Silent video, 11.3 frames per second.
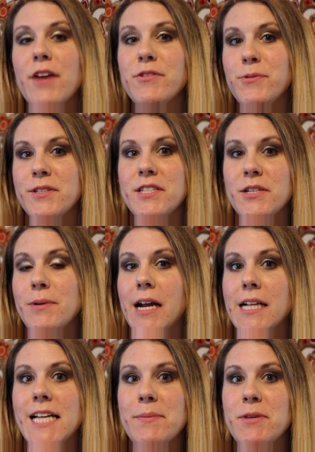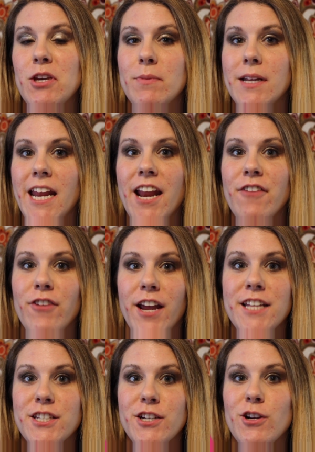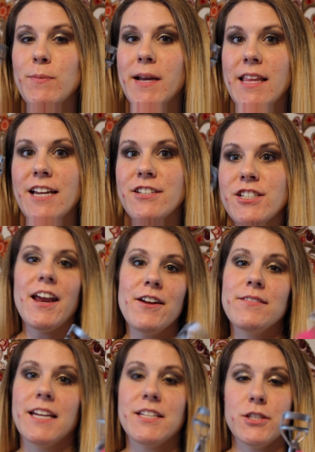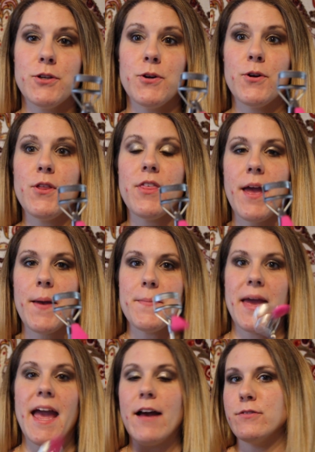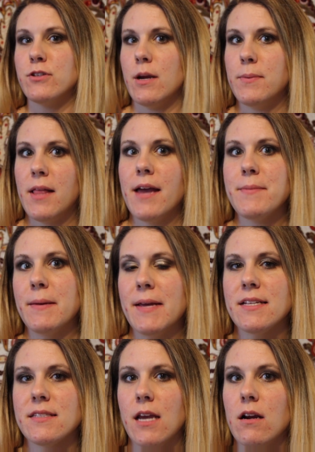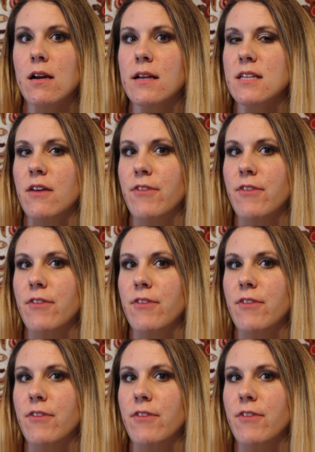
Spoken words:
Every once in a while, I'm human and I forget to curl my lashes. I don't like to curl them after I apply my mascara because I